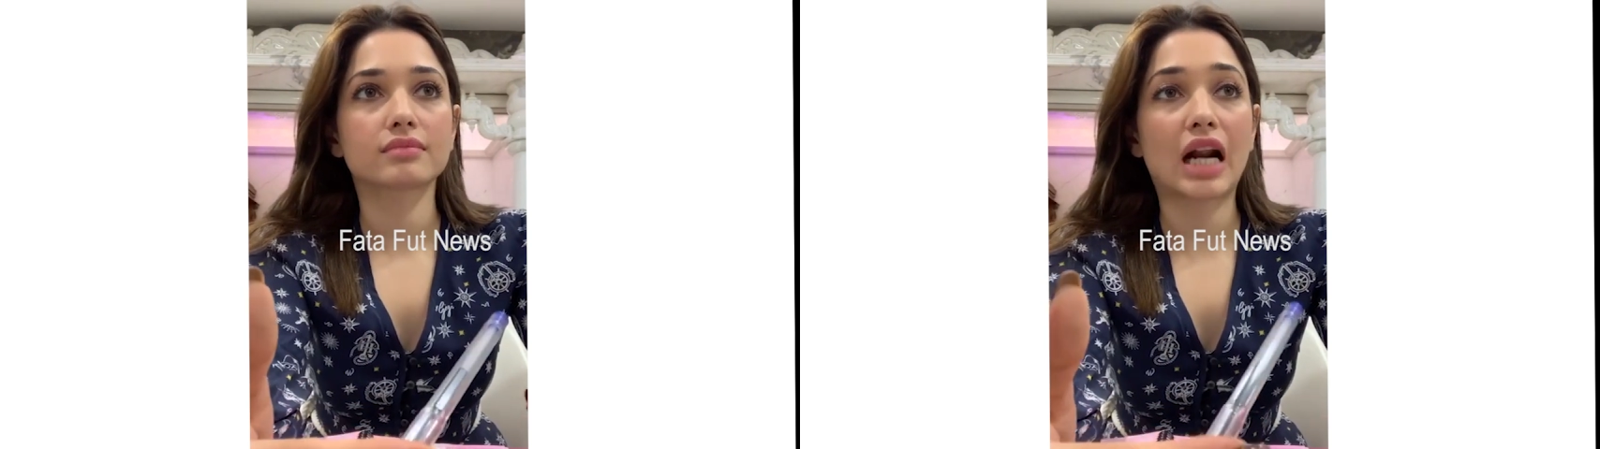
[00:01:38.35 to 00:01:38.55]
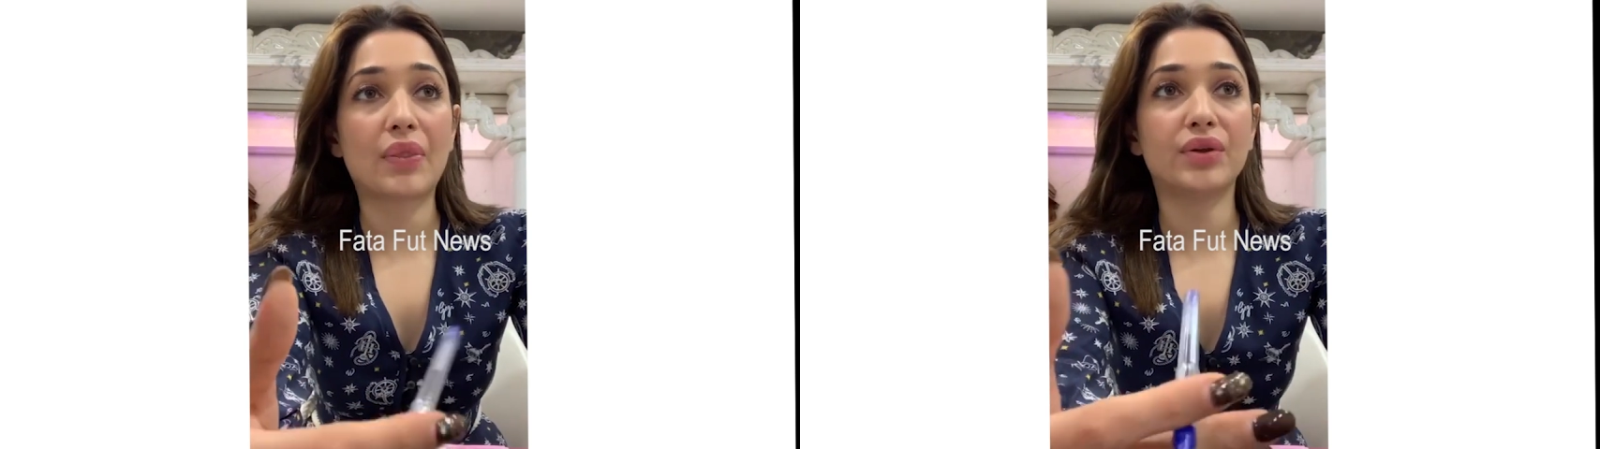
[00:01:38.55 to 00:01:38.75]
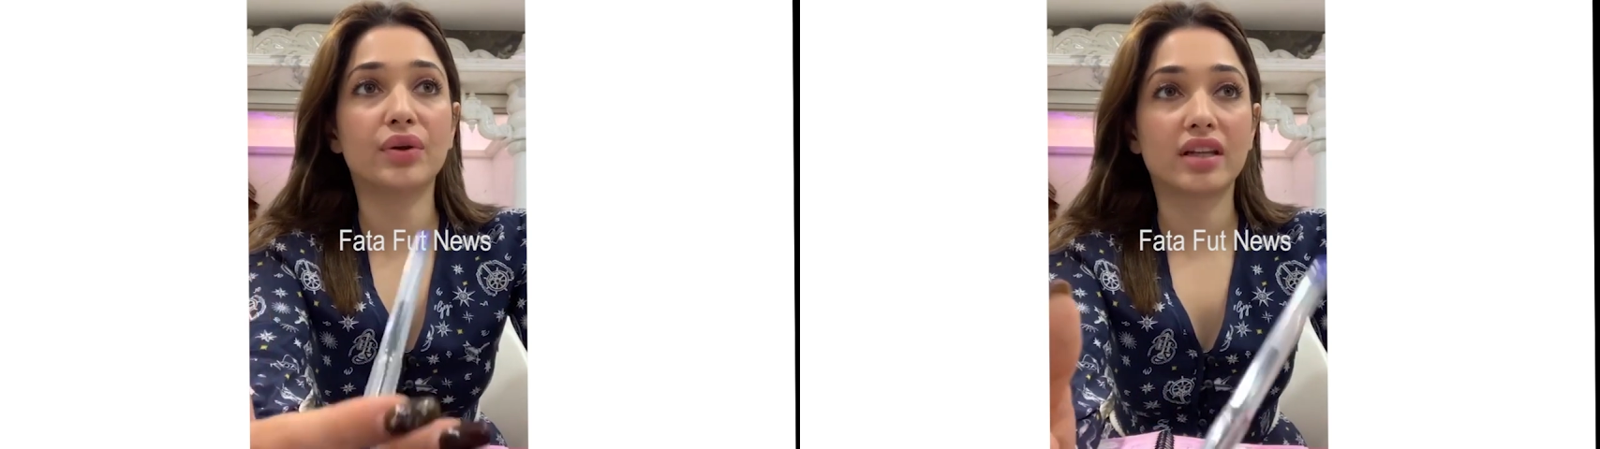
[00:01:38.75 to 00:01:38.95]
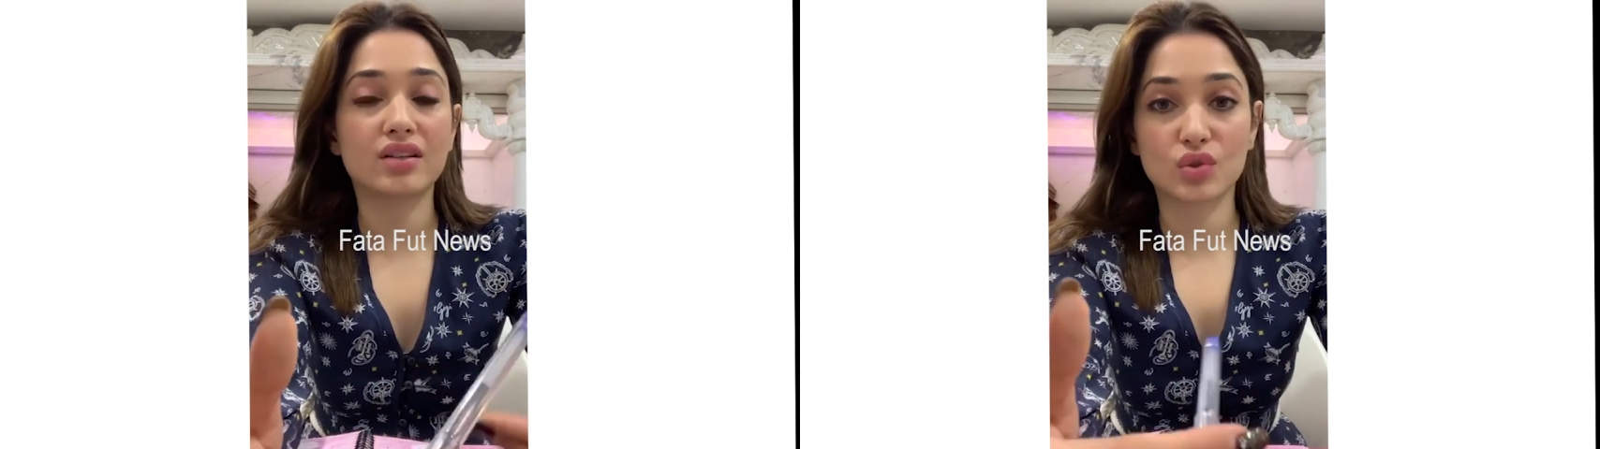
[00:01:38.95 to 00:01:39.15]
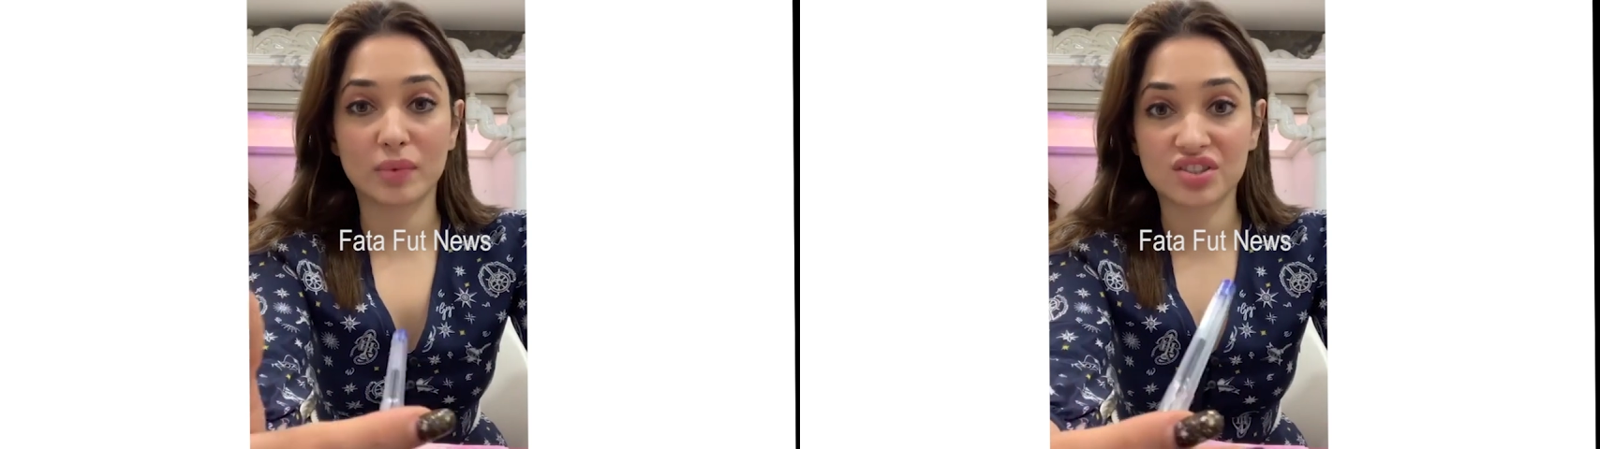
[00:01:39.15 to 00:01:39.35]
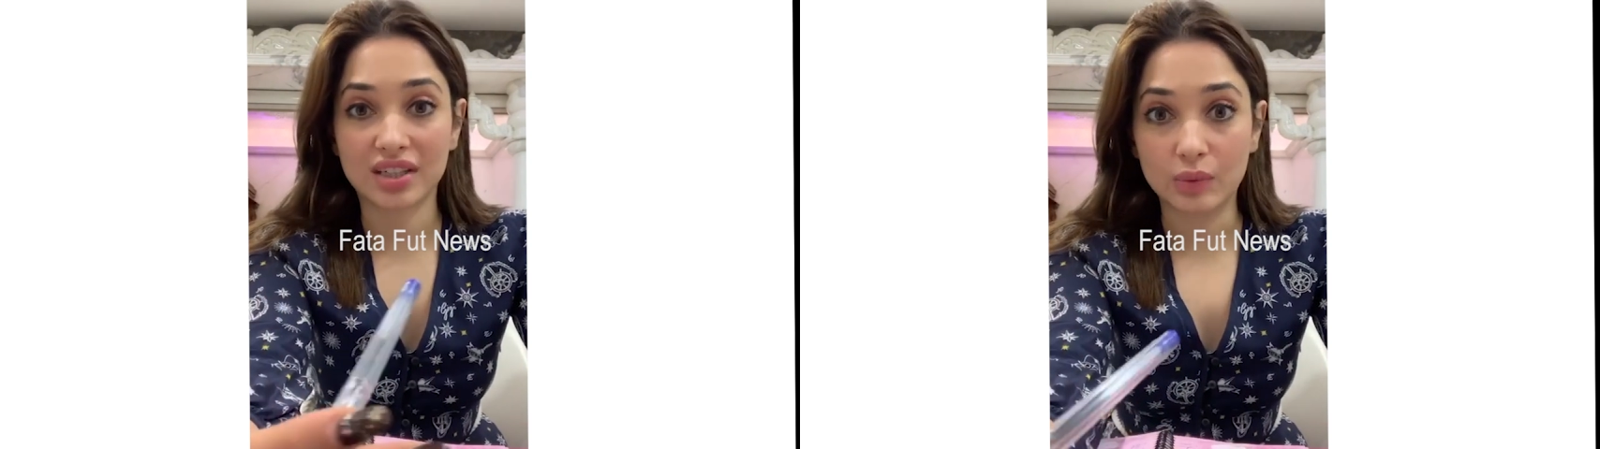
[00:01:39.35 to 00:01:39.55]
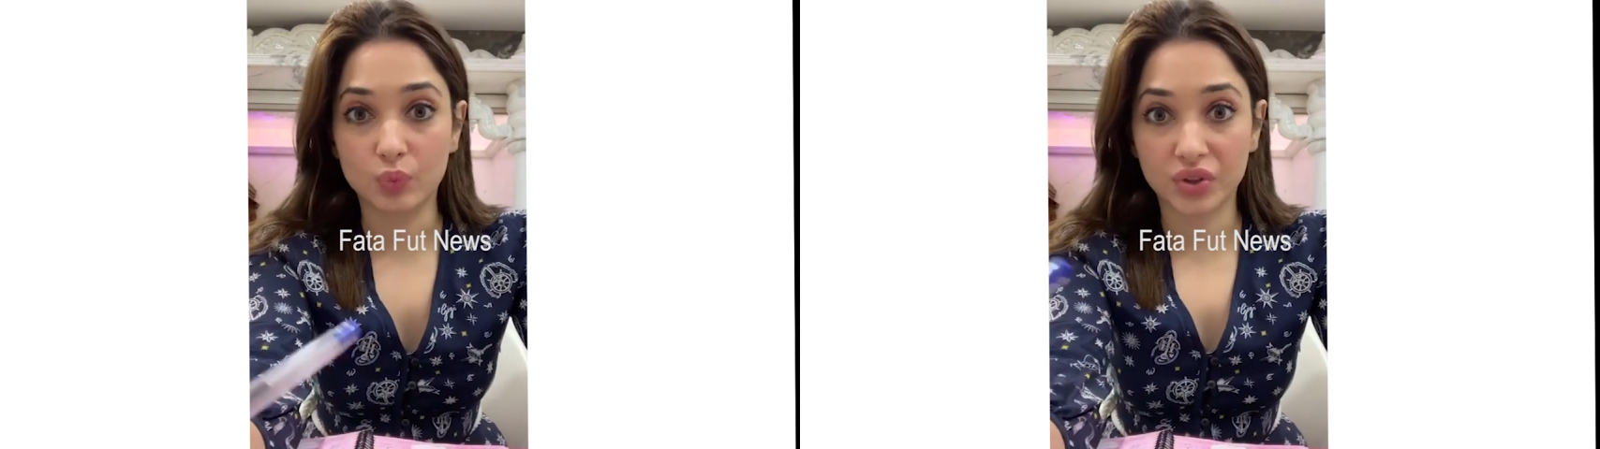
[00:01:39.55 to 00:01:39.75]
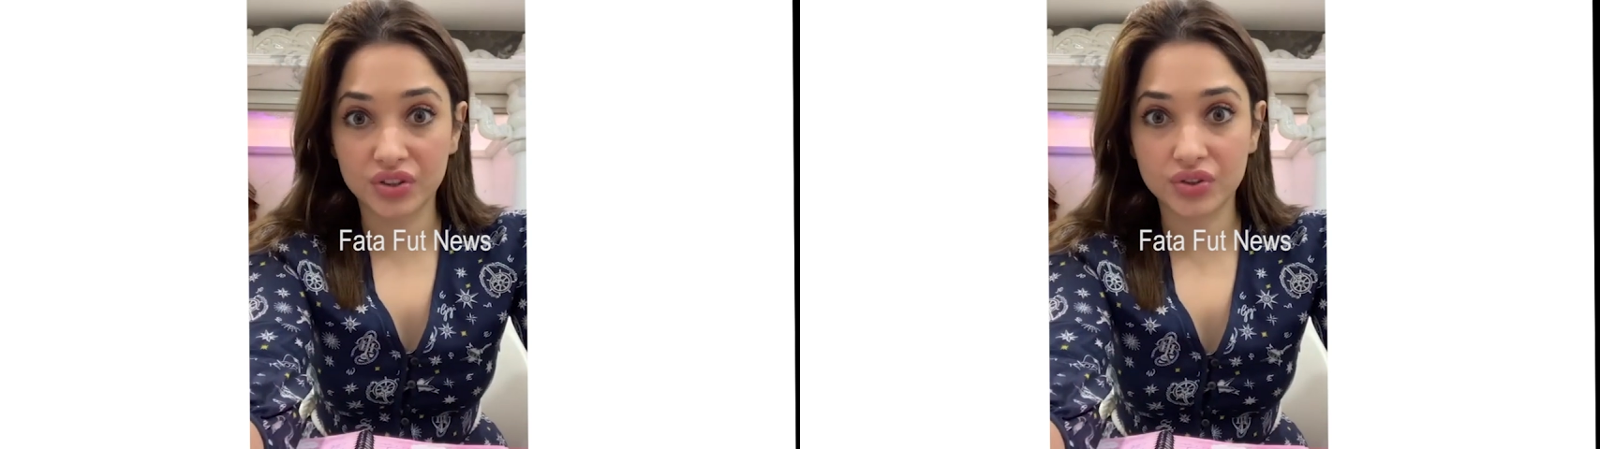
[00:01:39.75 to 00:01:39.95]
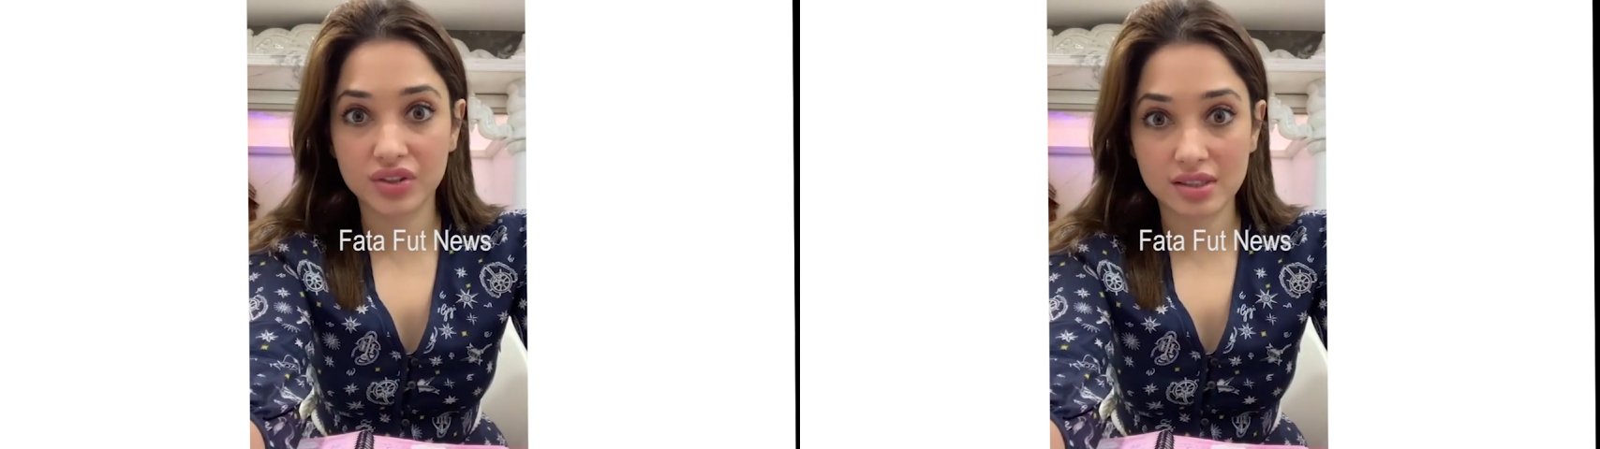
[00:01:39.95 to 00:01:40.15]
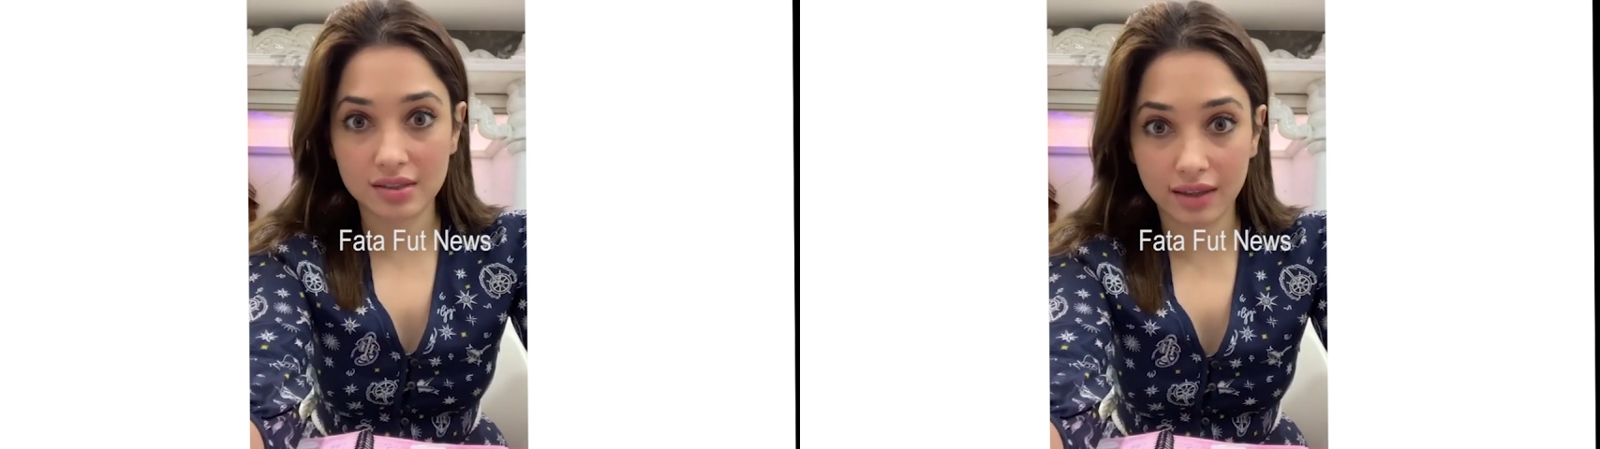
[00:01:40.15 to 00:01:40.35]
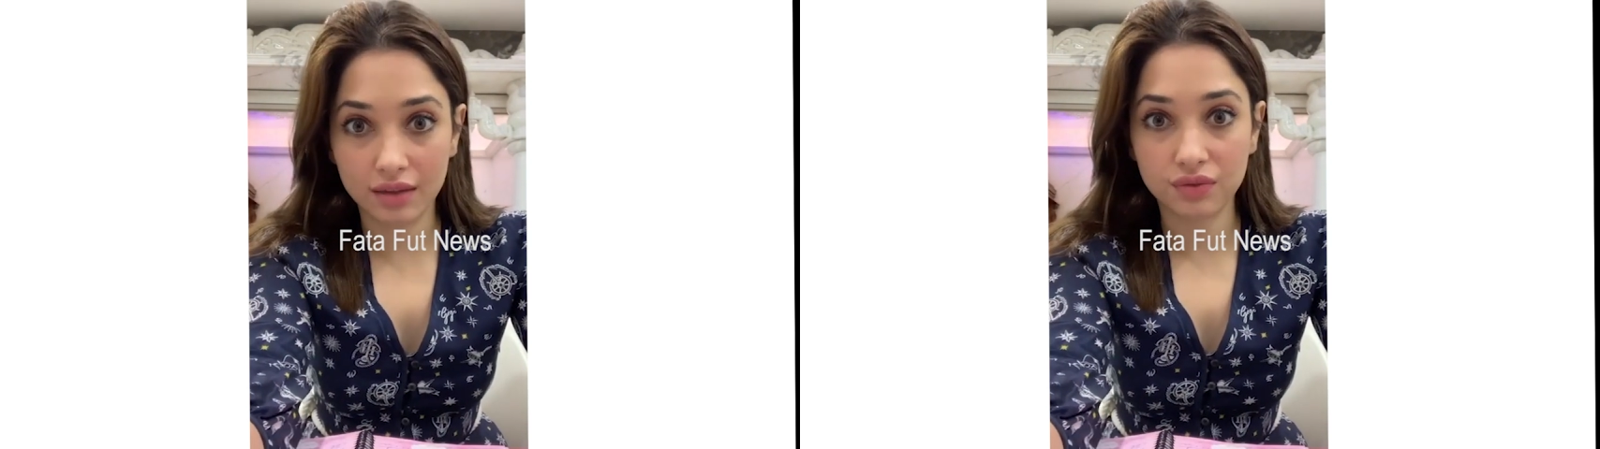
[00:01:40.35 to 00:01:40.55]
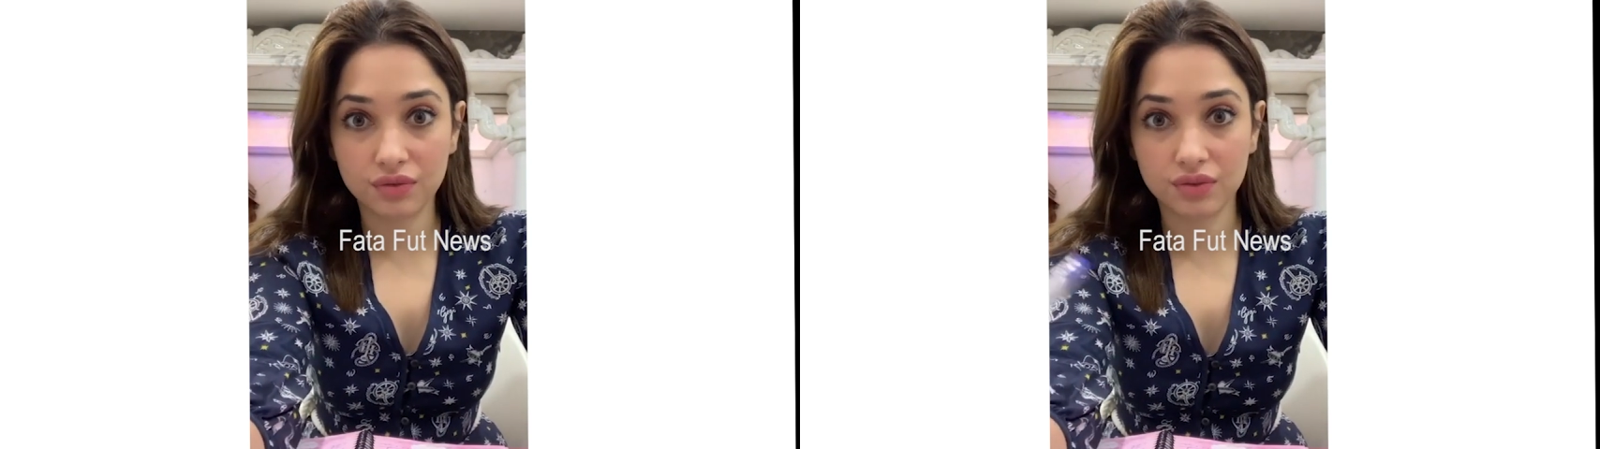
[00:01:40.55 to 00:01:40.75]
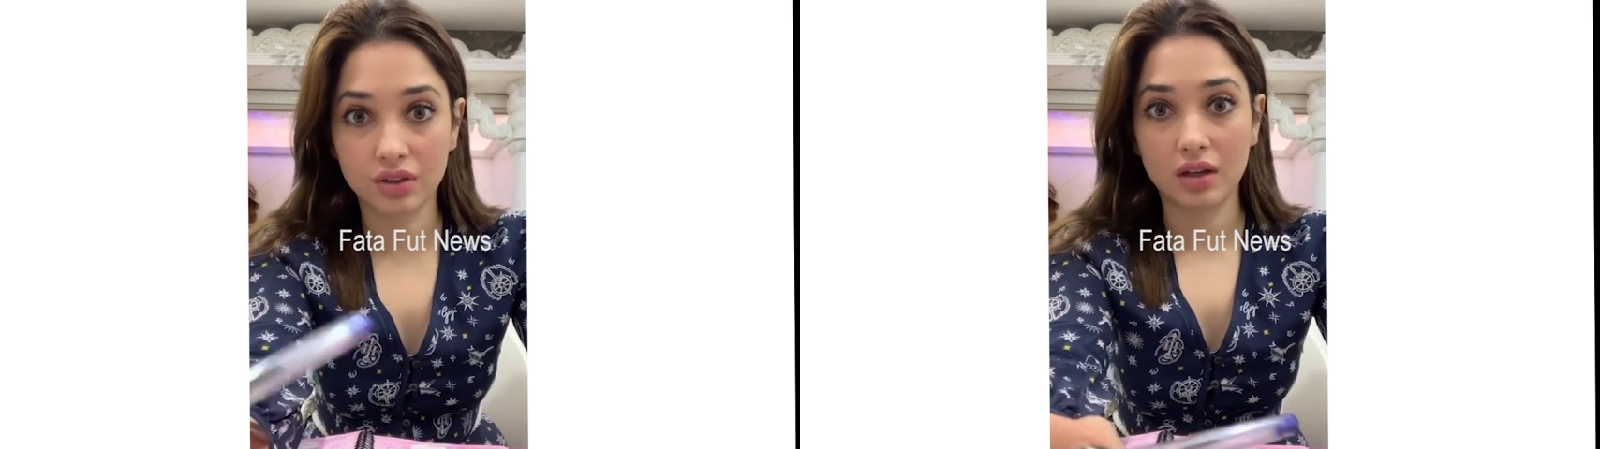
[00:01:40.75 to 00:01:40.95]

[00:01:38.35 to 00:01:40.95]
now that you're getting so much time with yourself,